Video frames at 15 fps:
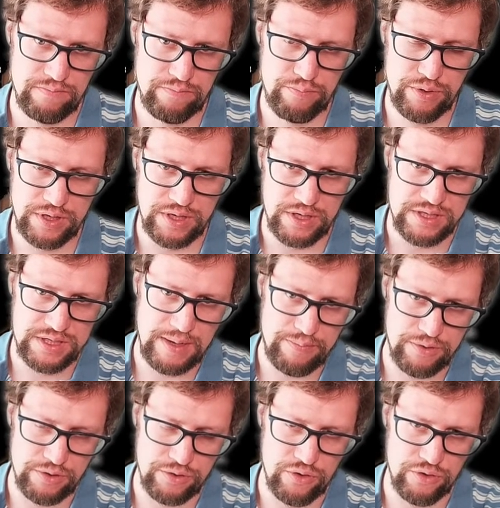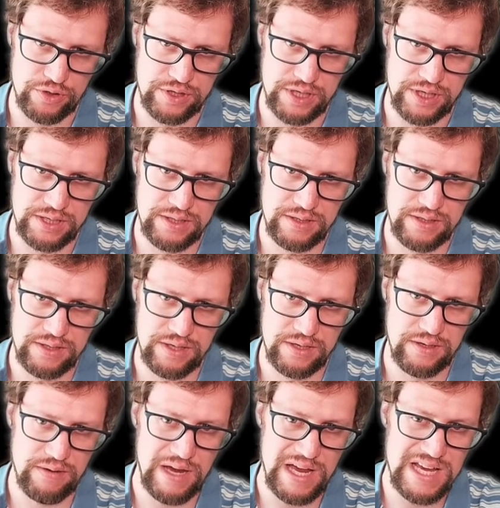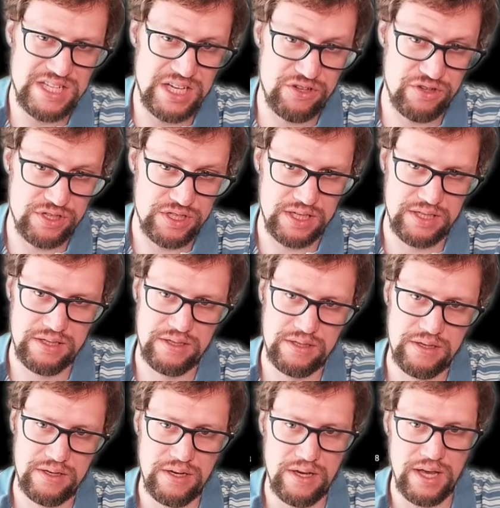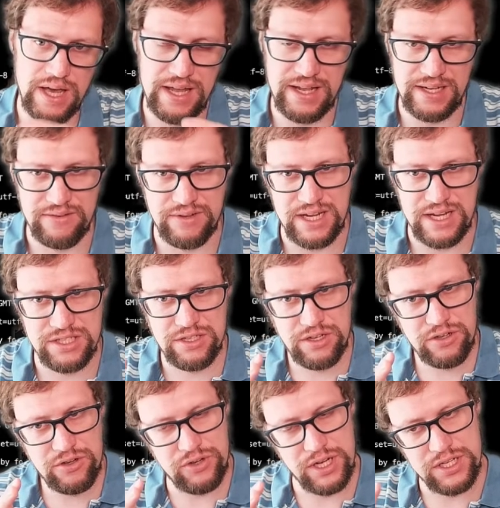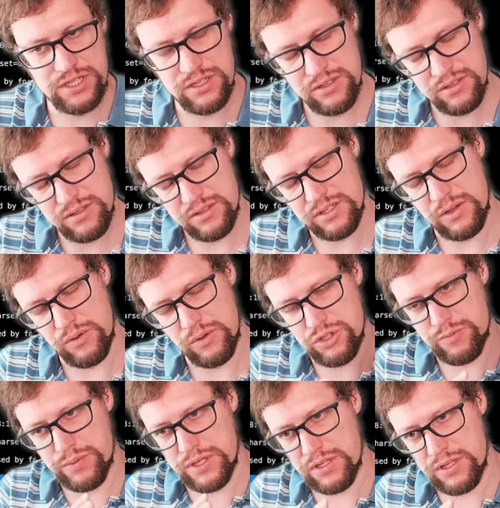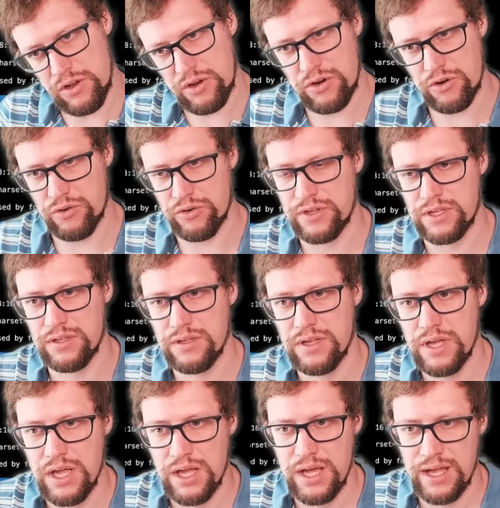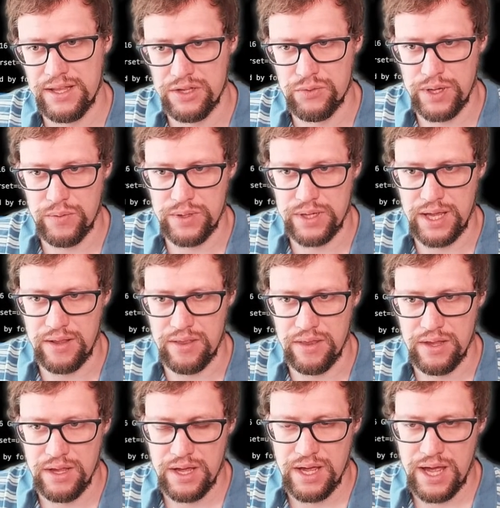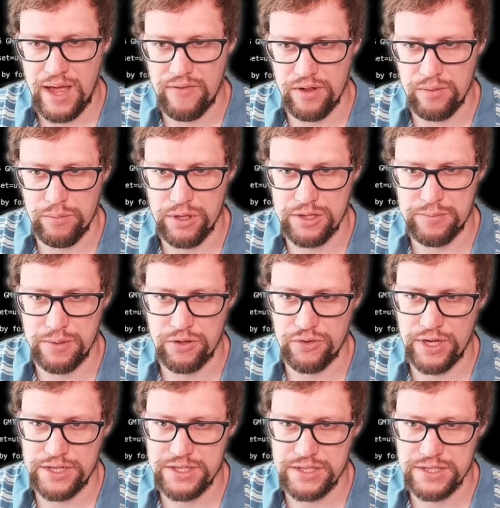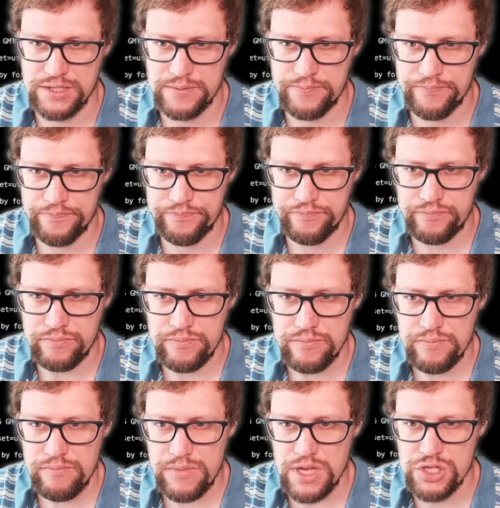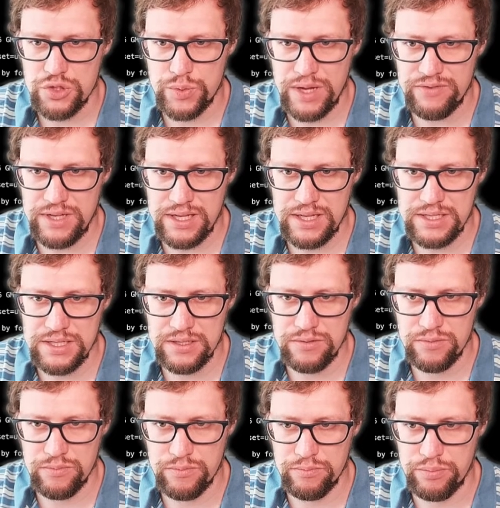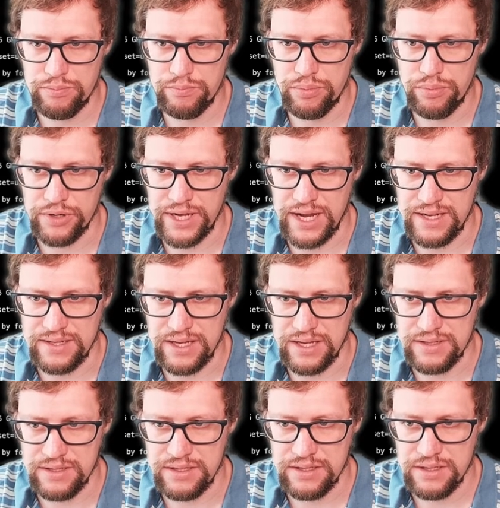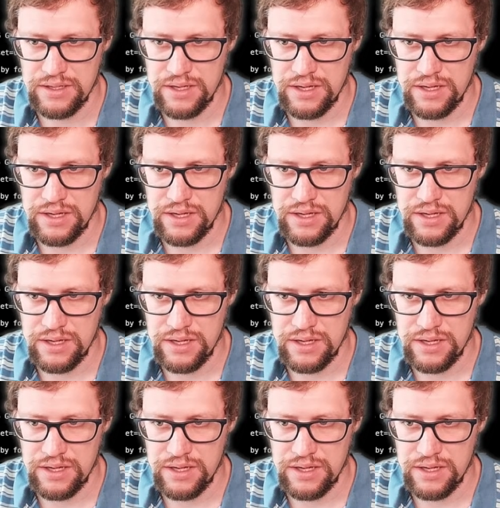put it in a separate Go routine asynchronously, and then if it has another connection, then we just put in another Go routine, and that way we can handle multiple connections. So we have net listen, port 8080.